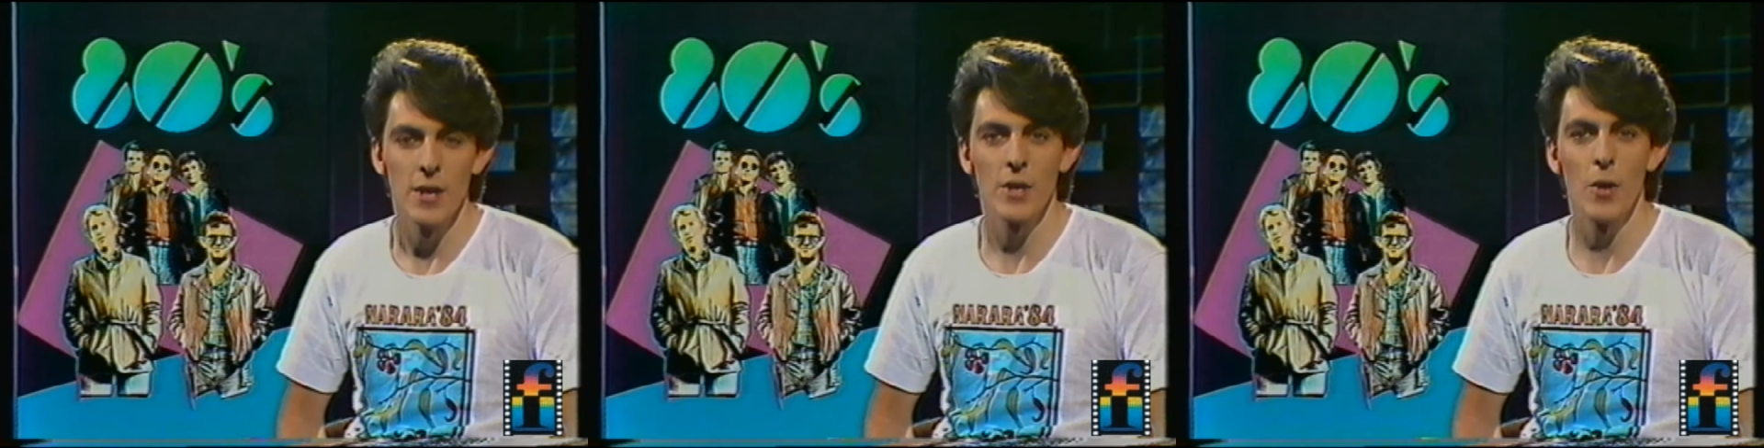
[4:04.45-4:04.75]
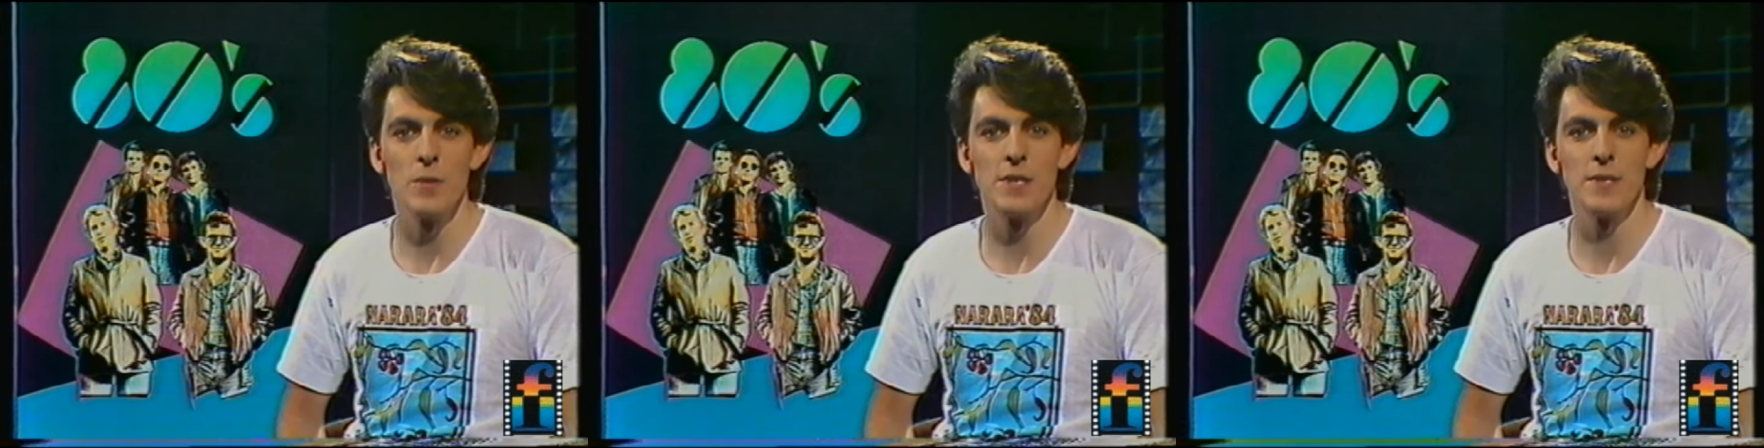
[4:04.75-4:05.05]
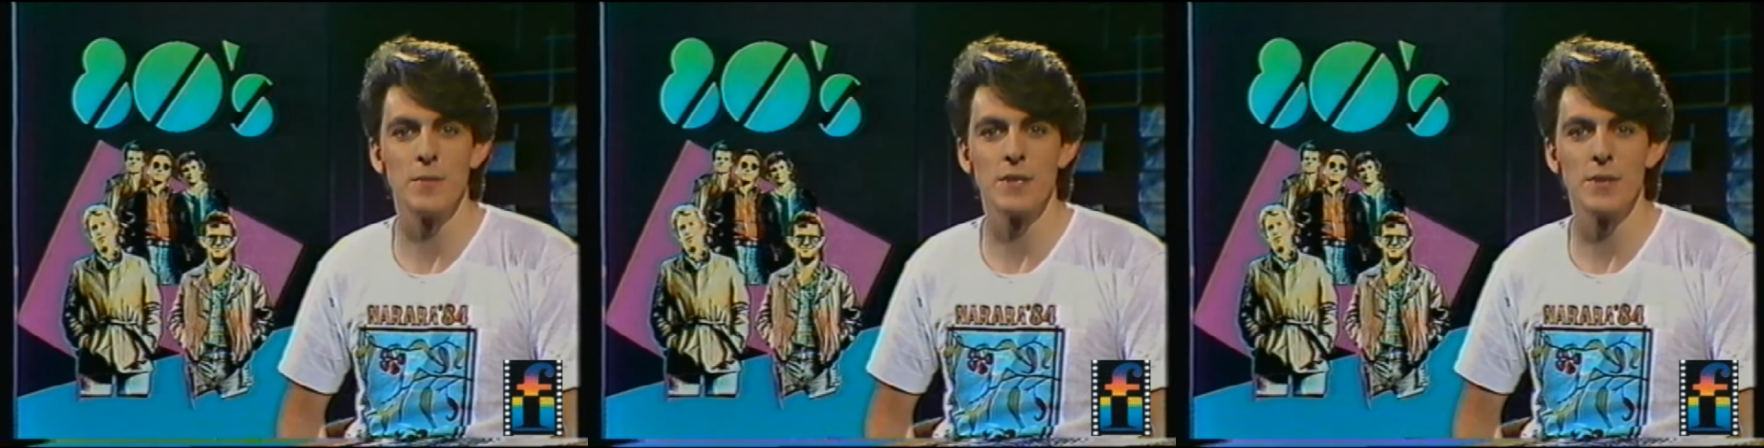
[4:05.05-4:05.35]
Cold
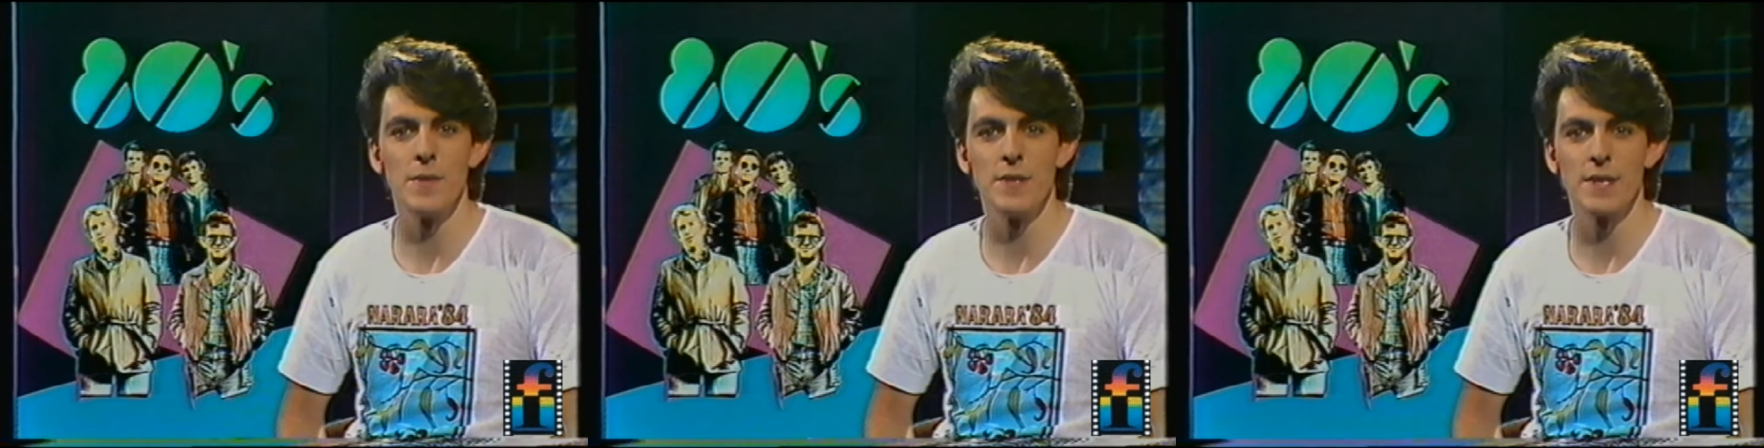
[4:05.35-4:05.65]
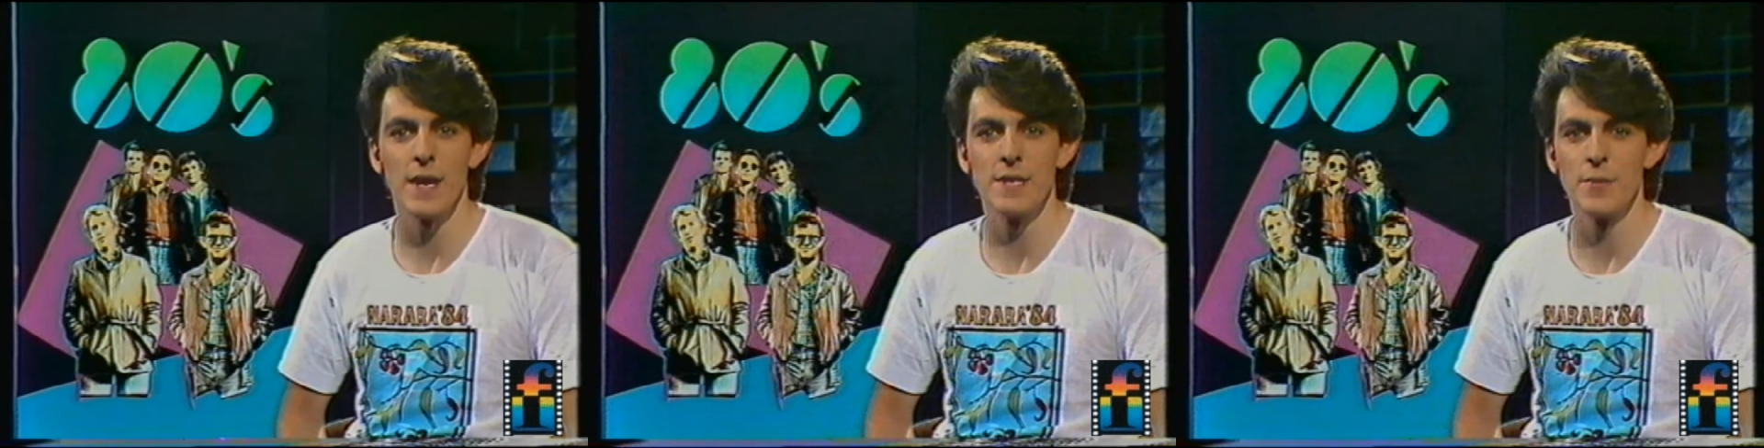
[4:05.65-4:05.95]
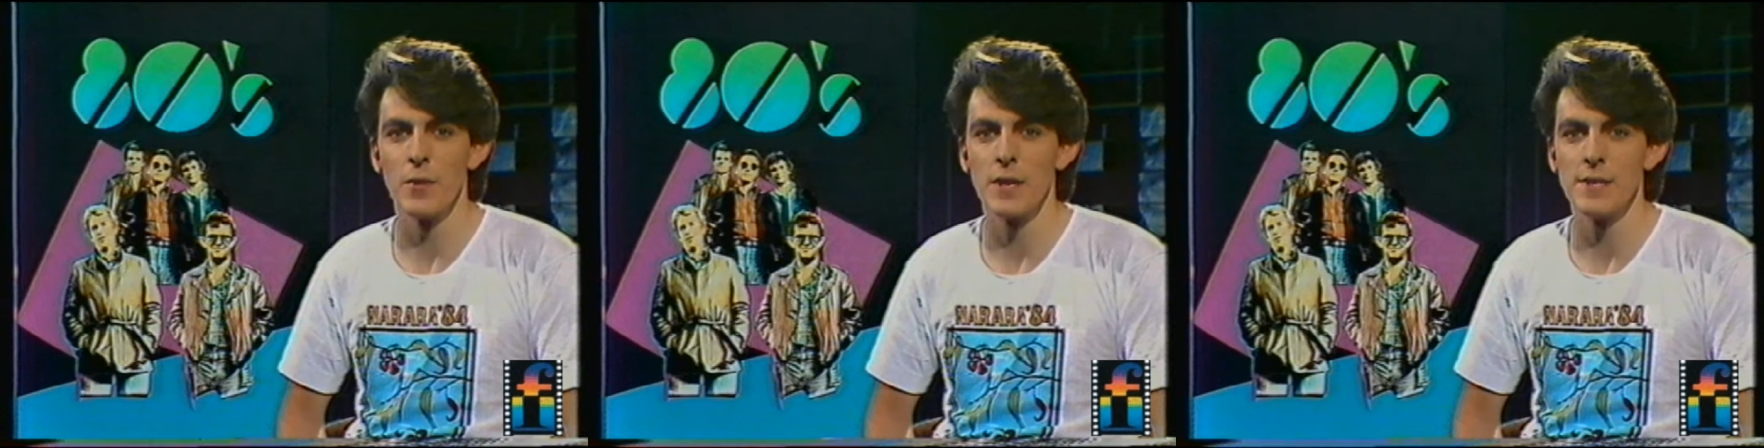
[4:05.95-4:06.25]
Chisel toured the States
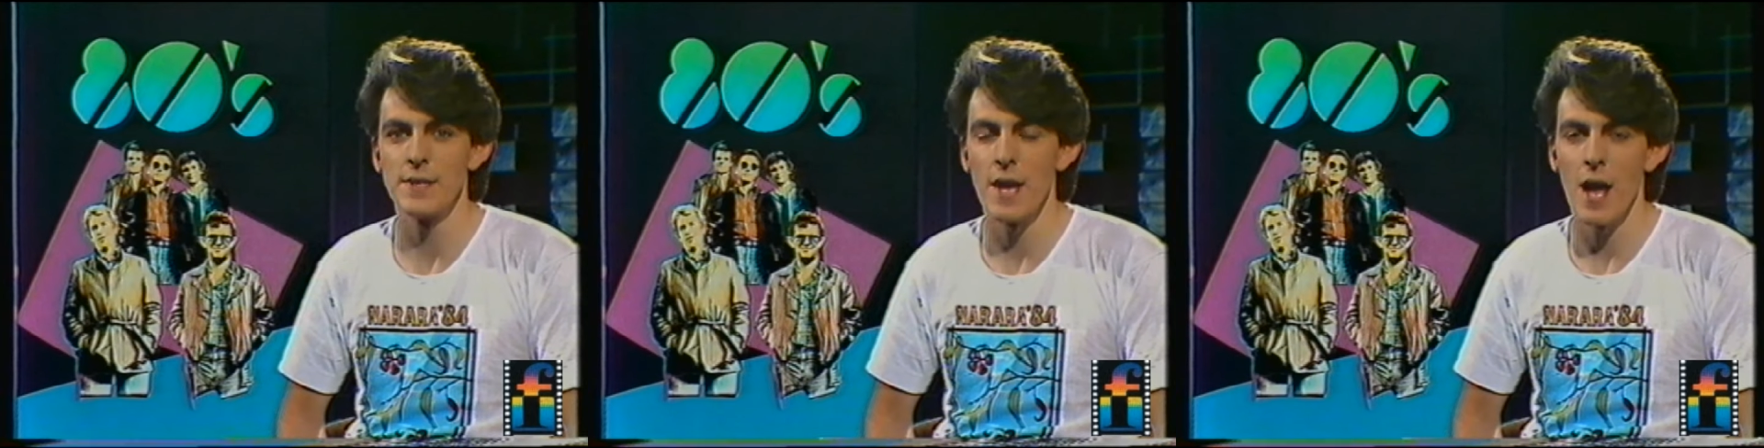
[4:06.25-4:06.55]
and released their